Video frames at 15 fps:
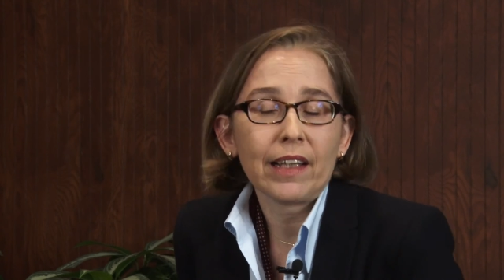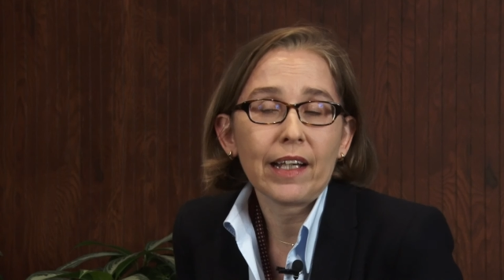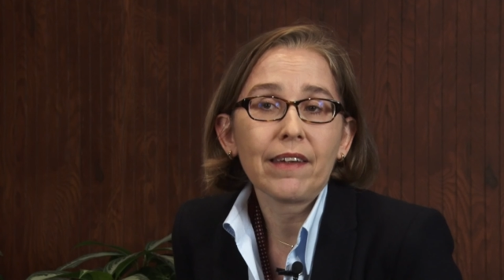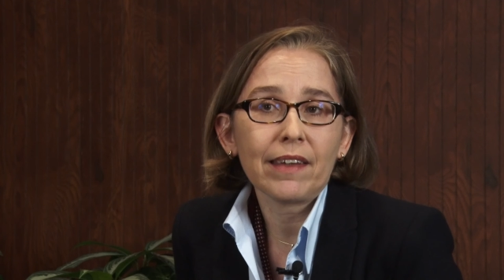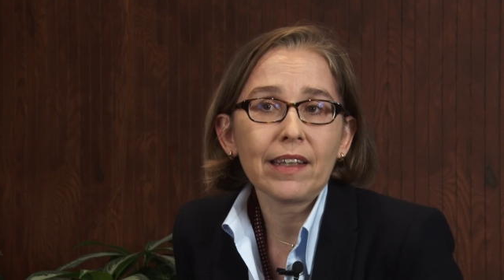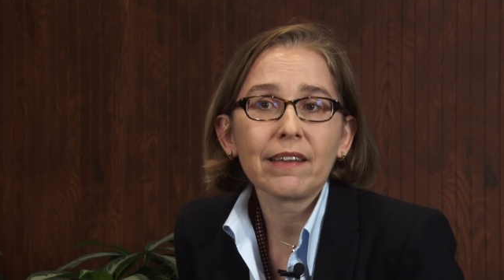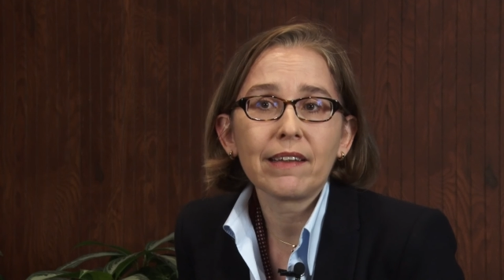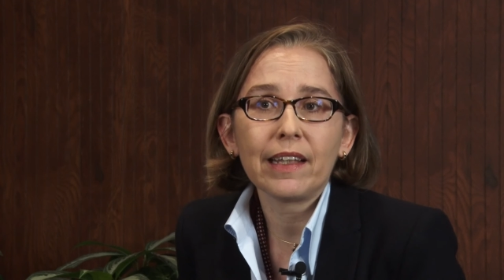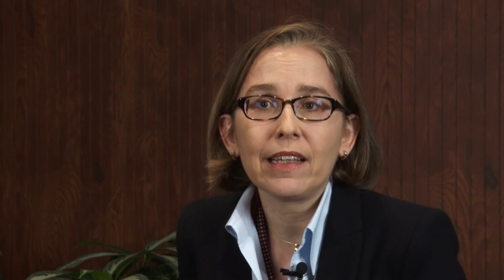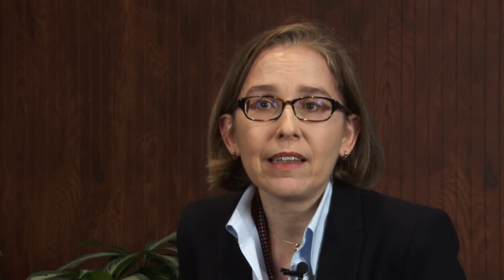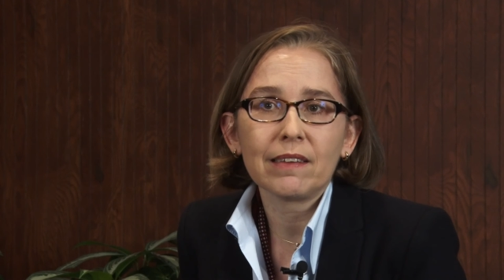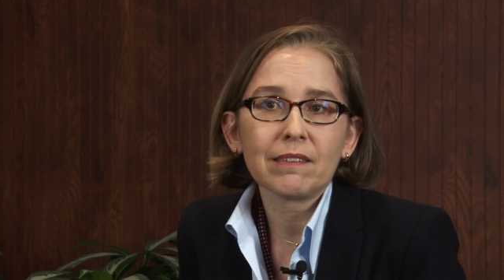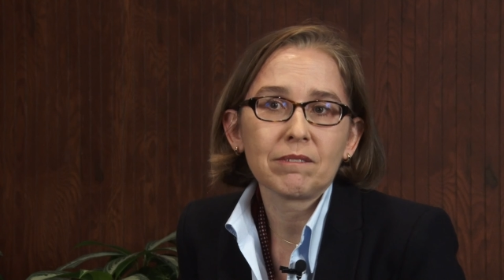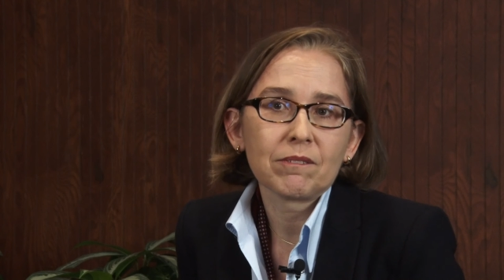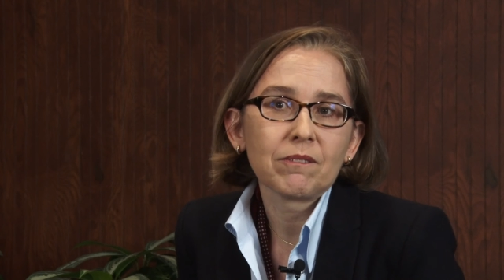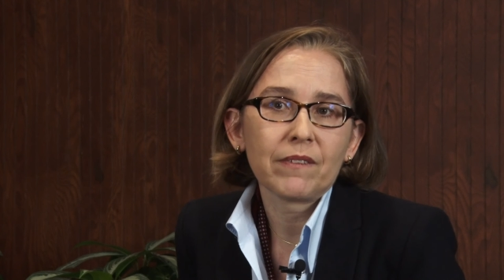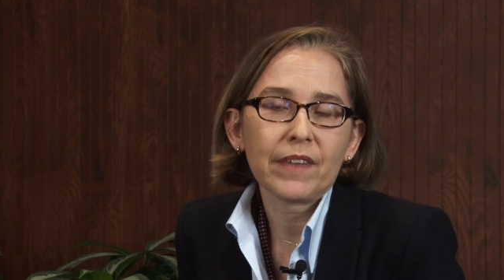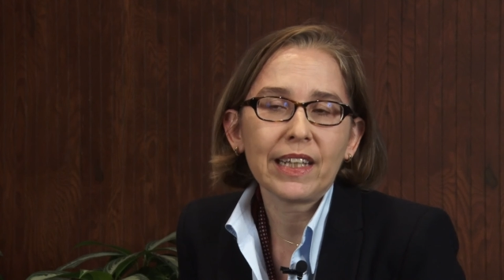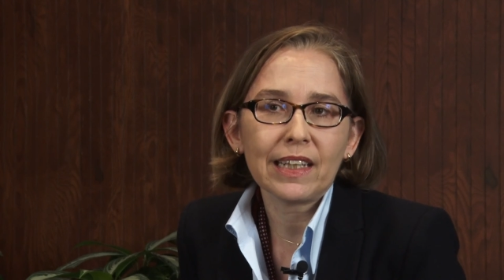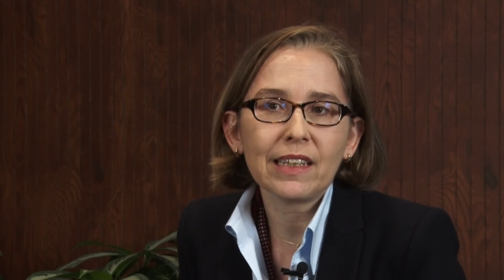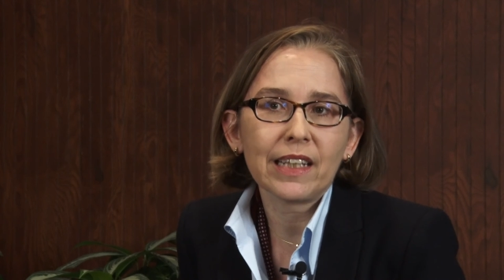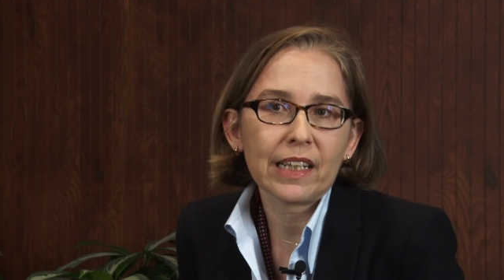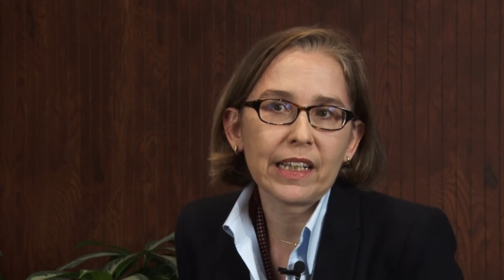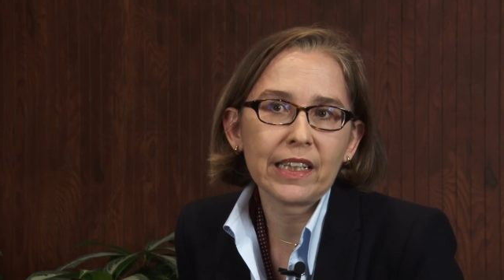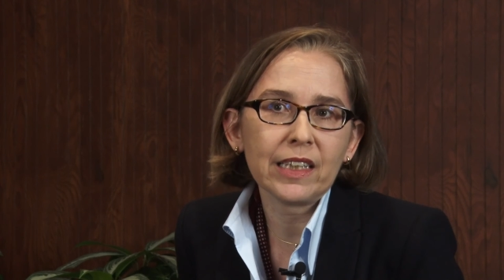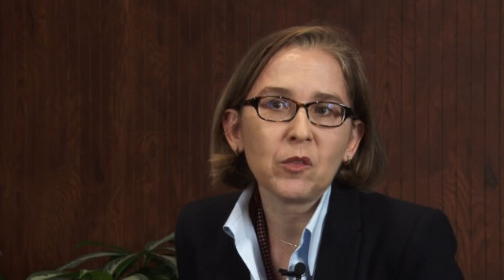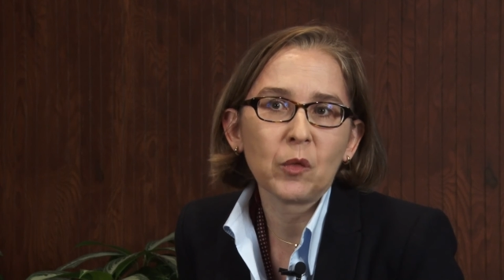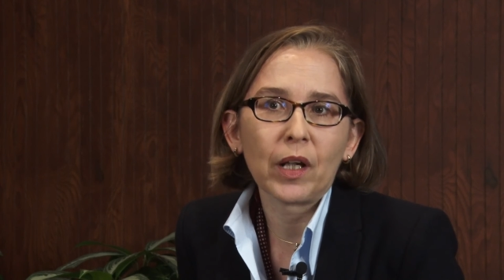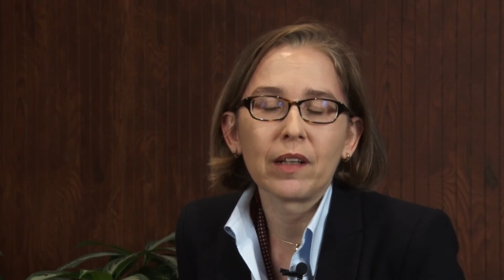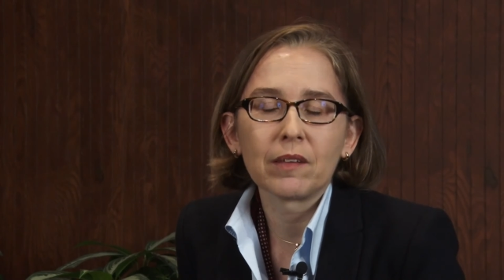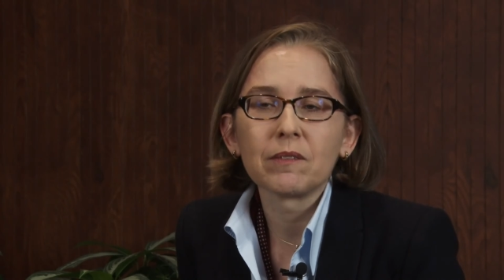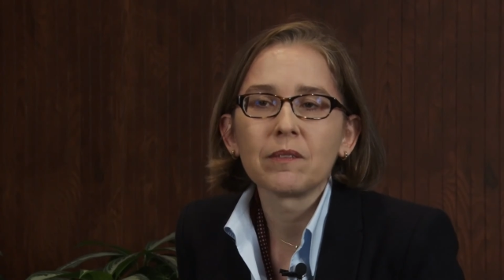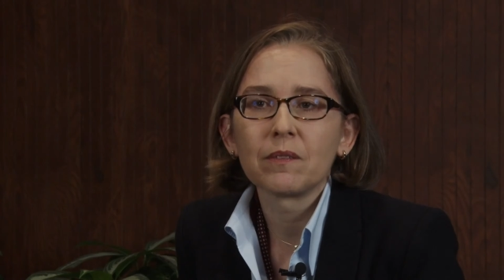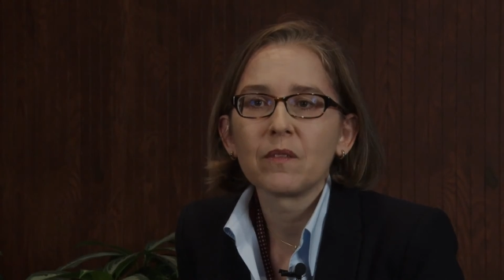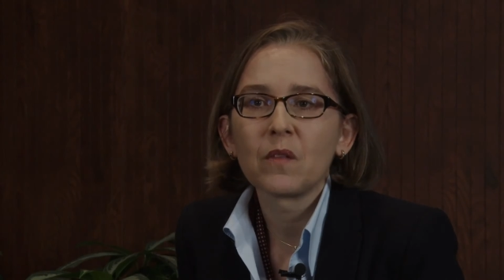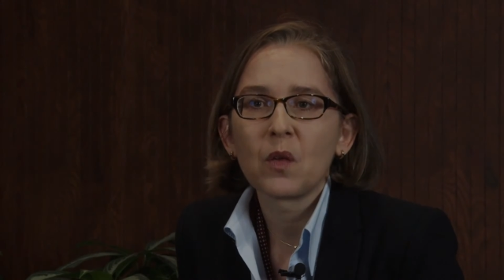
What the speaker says: I think they can get anywhere.